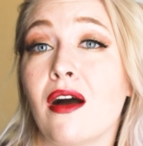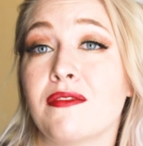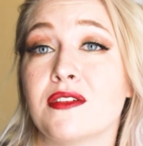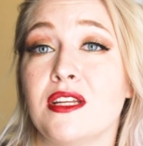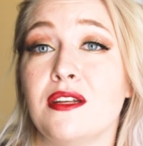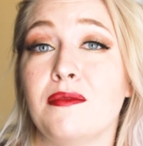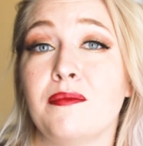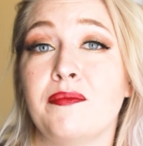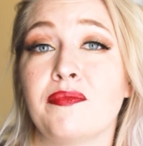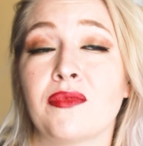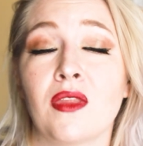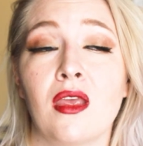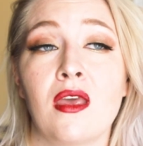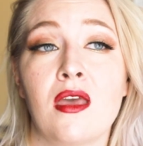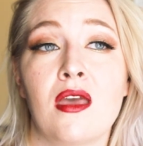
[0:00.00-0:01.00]
often.
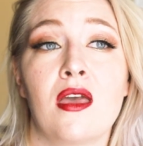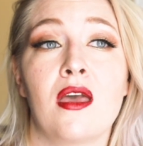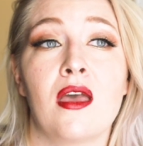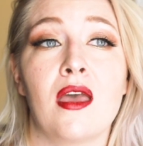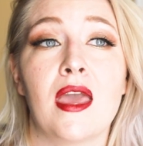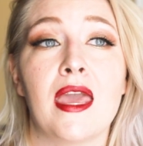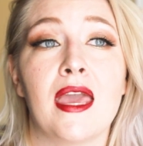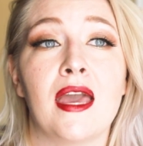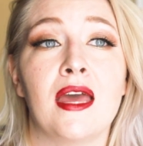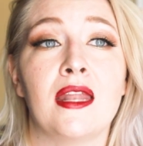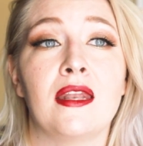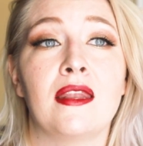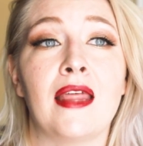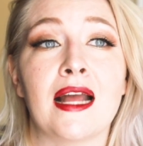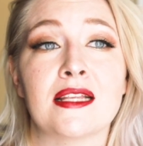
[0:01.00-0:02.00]

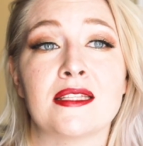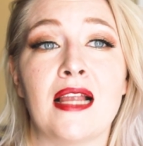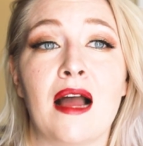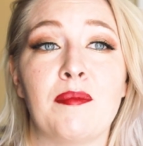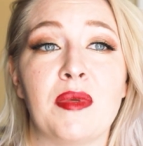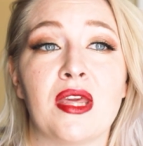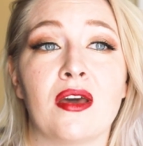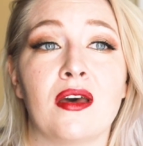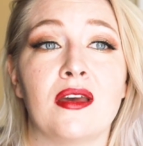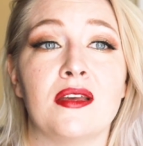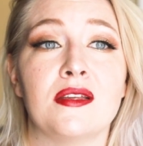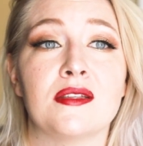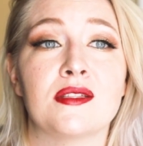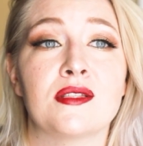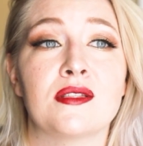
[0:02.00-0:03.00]
And that's not
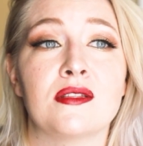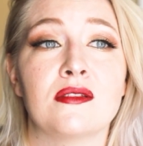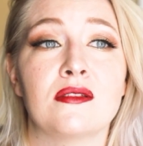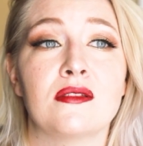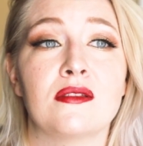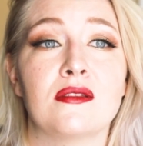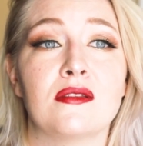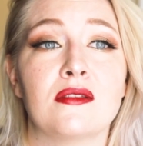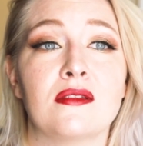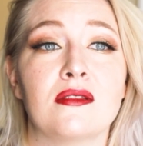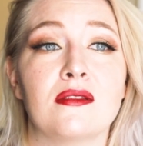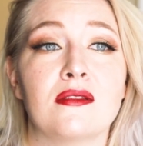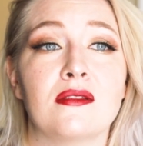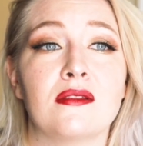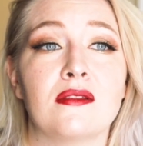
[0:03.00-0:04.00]
because
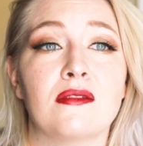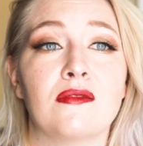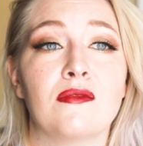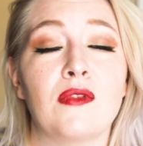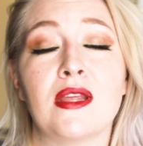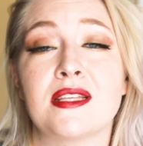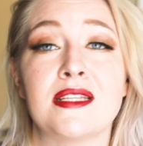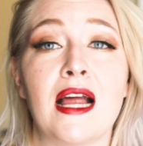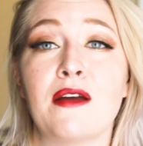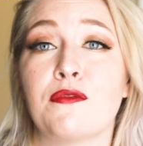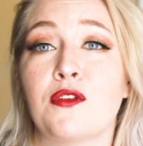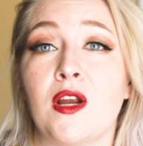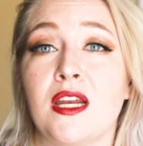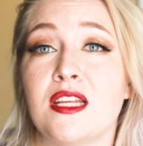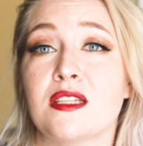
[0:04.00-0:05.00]
it's
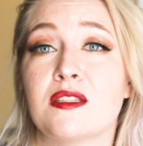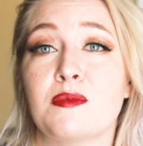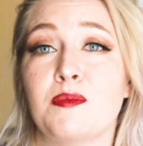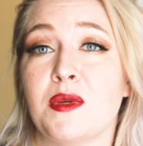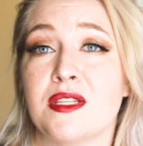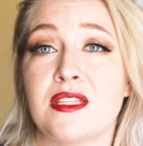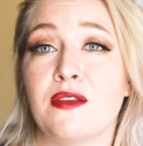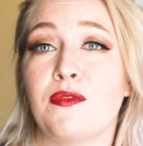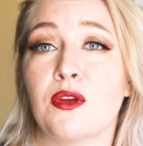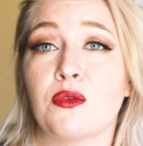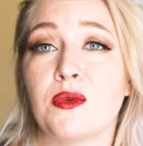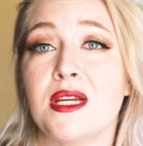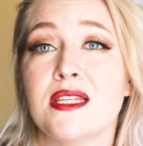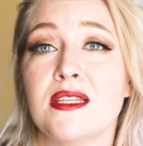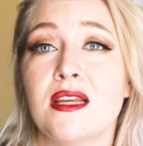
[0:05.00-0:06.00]
not for any
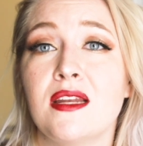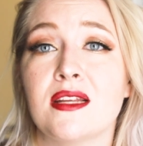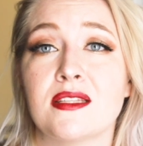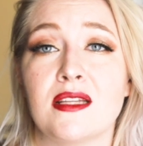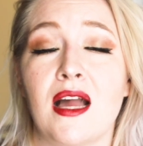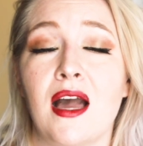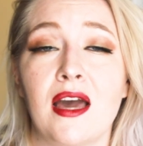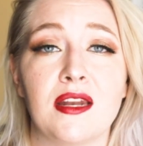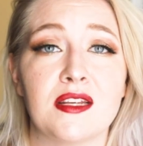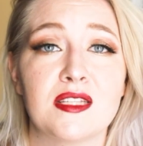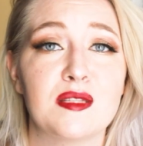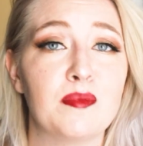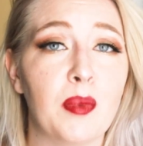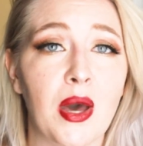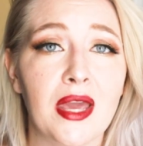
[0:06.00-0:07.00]
specific reason, it's not out of
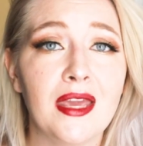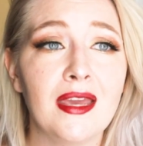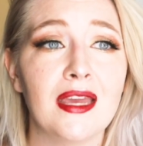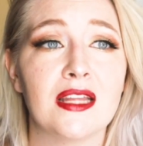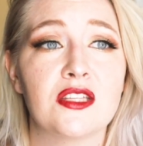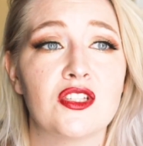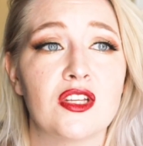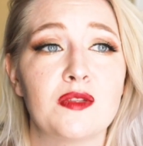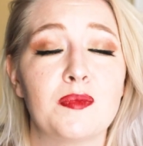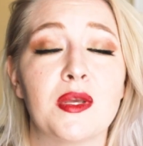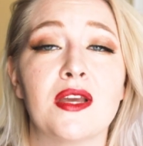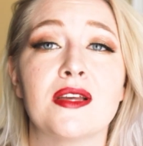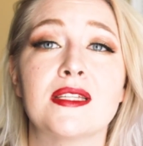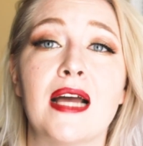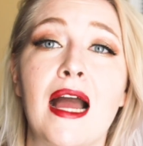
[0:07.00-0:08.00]
spite, it's just
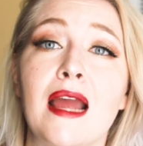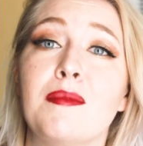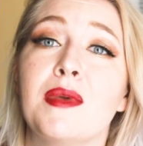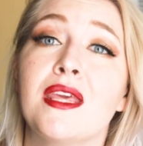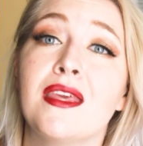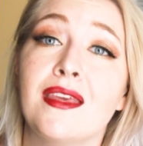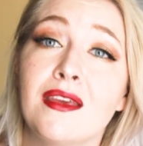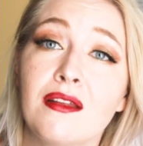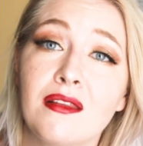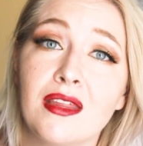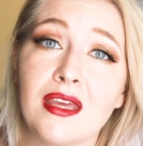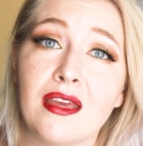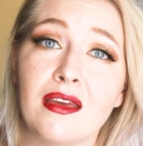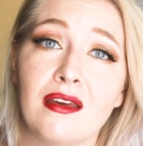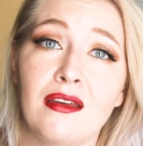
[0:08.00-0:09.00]
because I'm
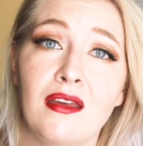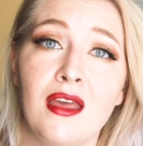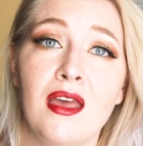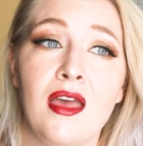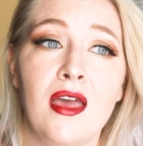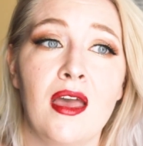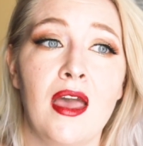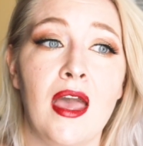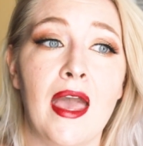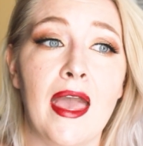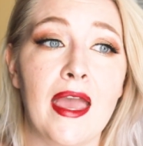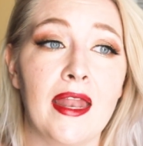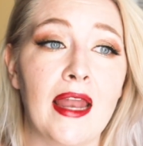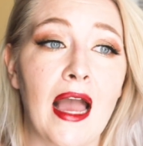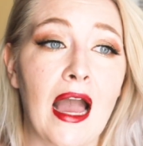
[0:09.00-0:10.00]
healing.
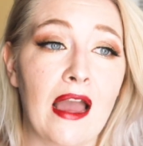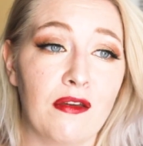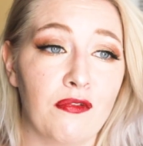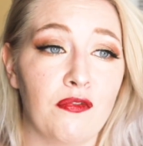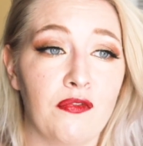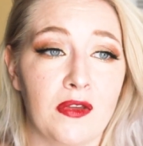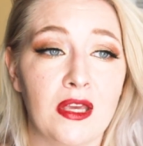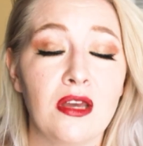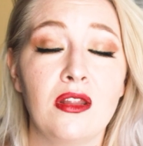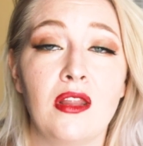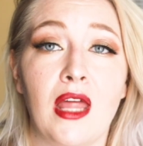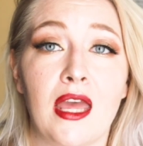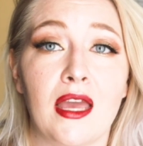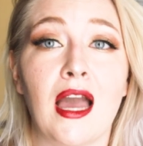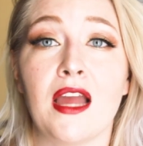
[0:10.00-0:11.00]
And I feel
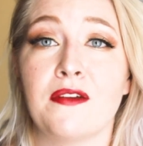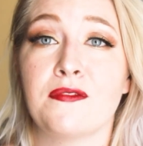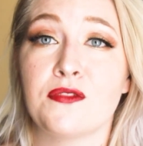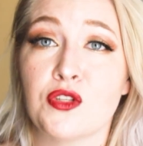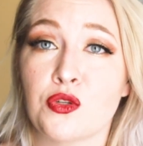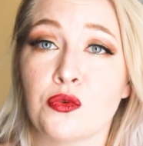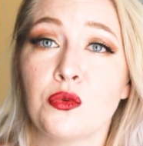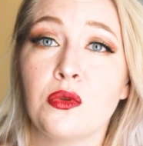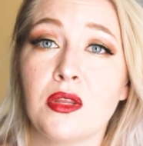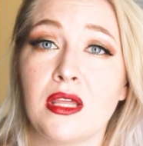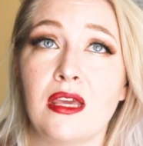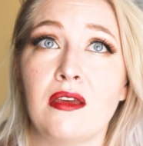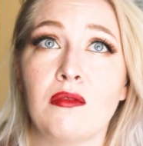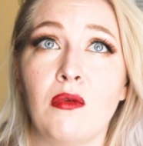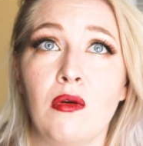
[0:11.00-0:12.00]
like I've
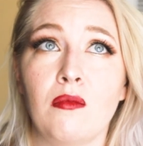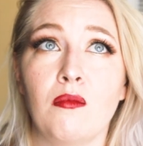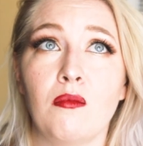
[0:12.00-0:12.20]
truly,